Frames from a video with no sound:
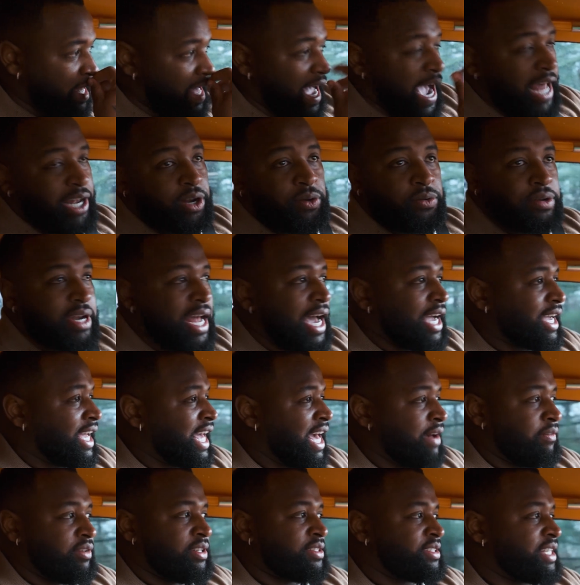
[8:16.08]
I don't knock
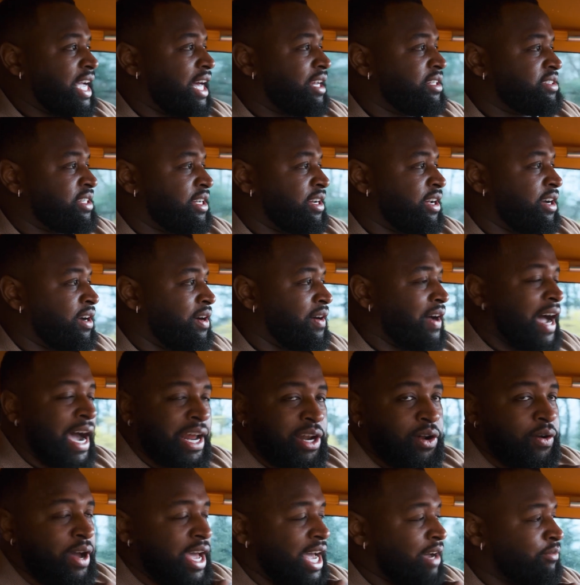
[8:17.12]
having a stylist at all. I
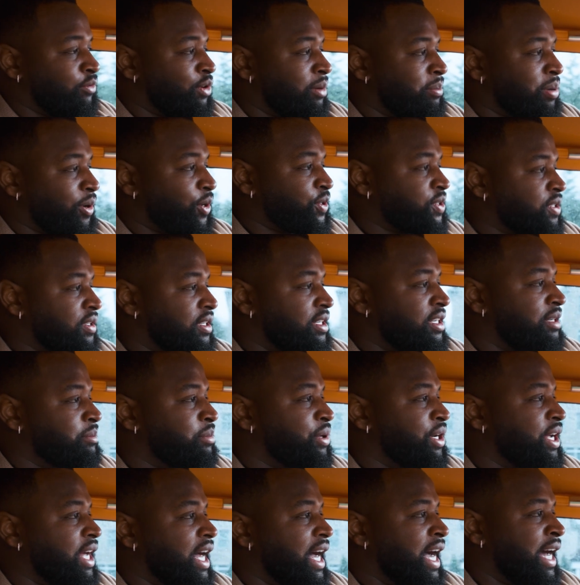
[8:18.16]
don't have one personally,
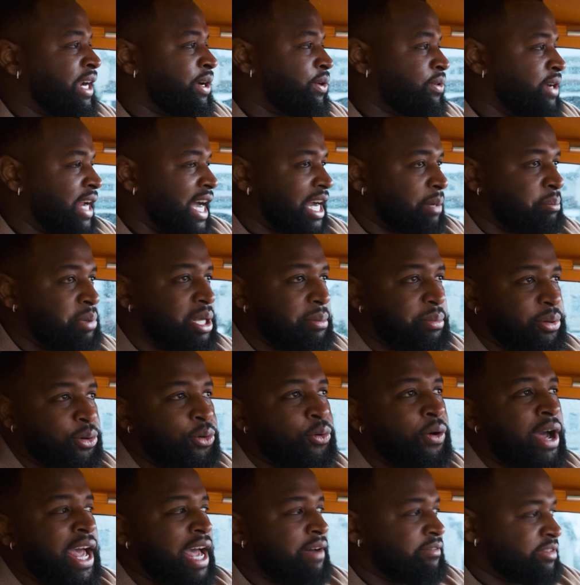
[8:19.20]
but I don't knock people
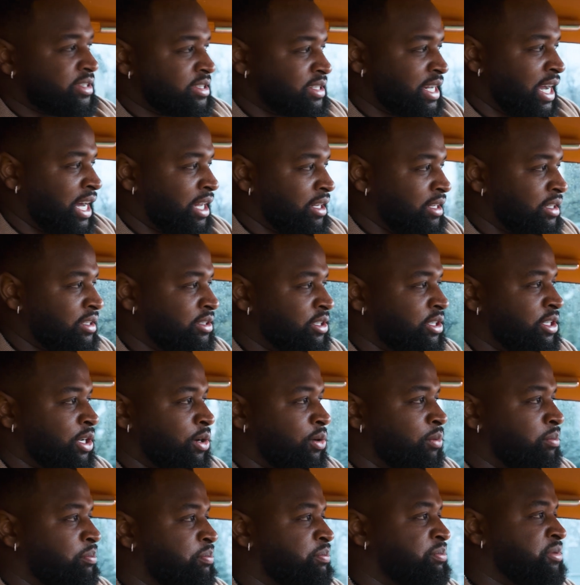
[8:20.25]
who have a stylist. You
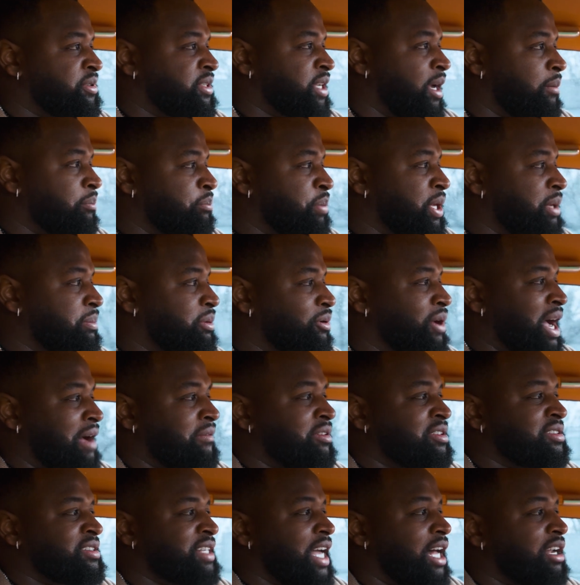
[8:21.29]
know, some people have
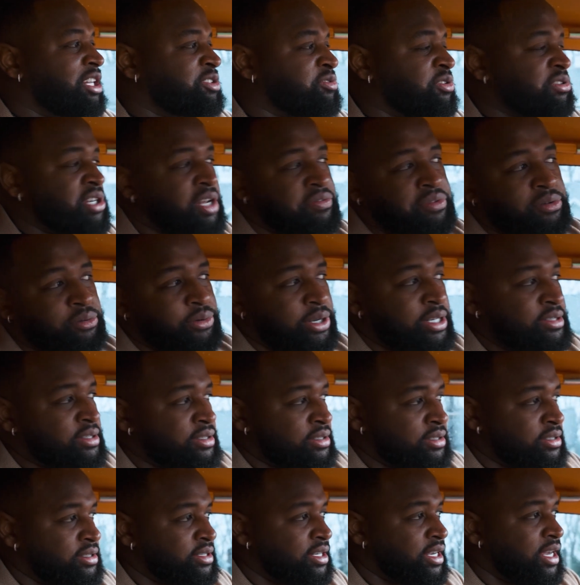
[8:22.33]
a stylist for different
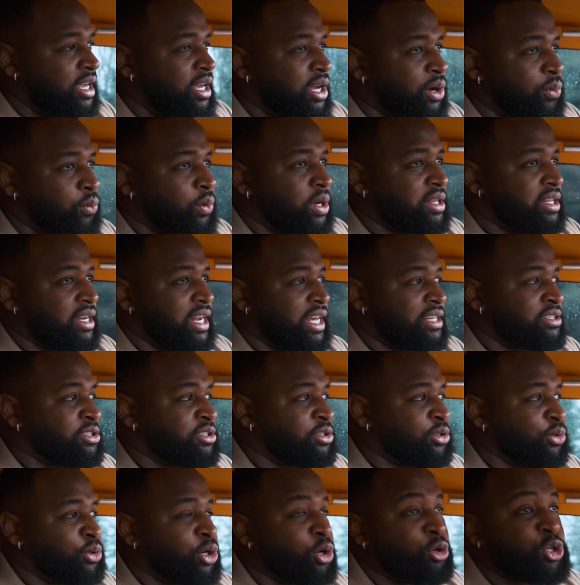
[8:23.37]
reasons, whether that's
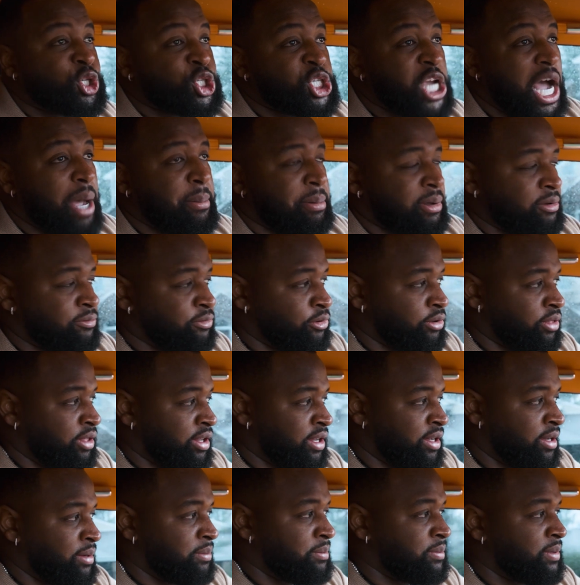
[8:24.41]
to go shopping for
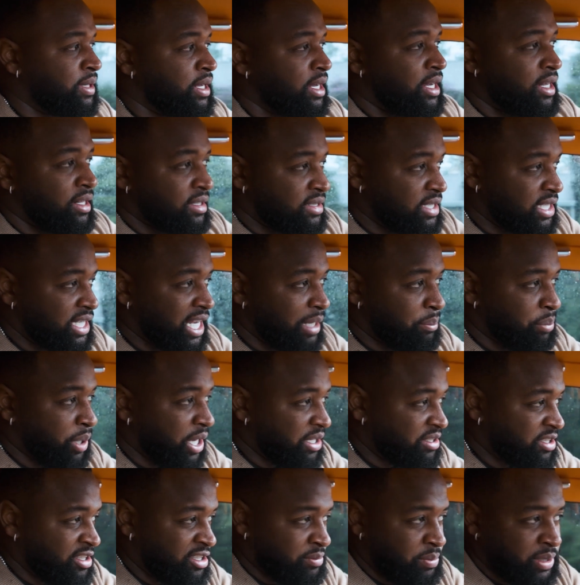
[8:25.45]
them to get
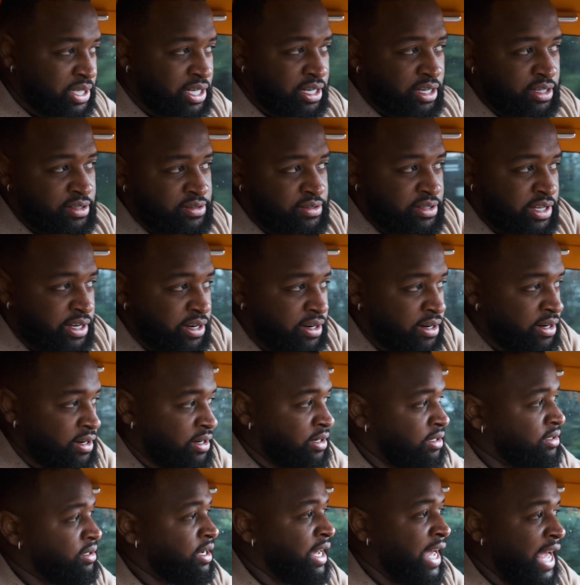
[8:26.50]
pieces because
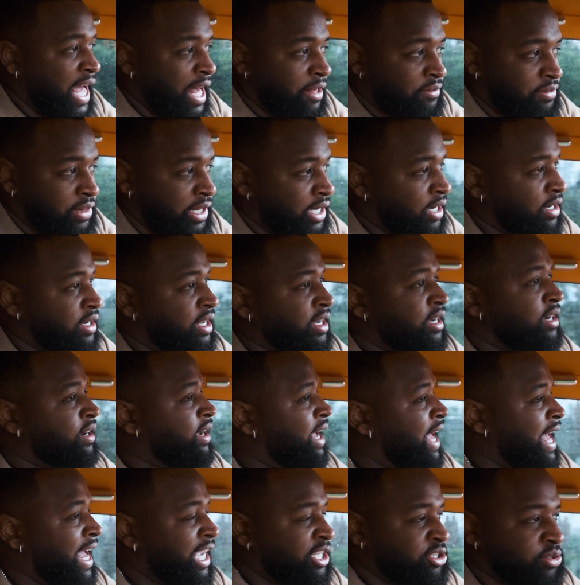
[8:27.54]
they're an athlete or they're
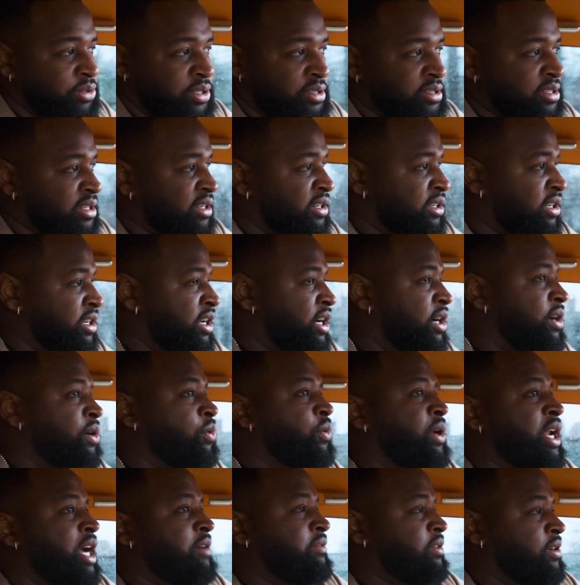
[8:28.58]
an actress or, you know,
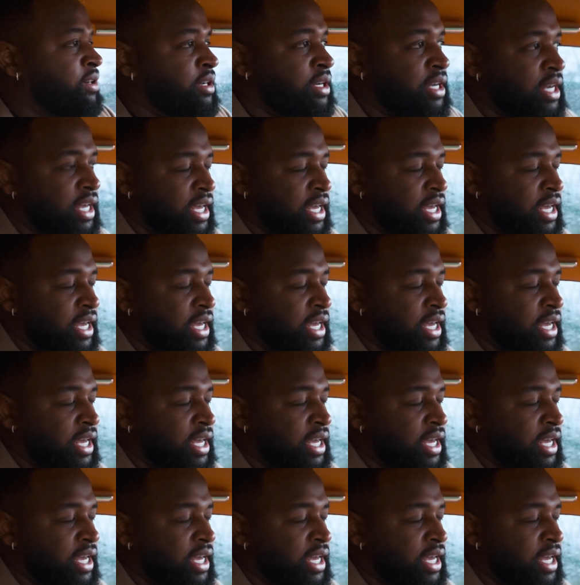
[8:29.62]
whatever.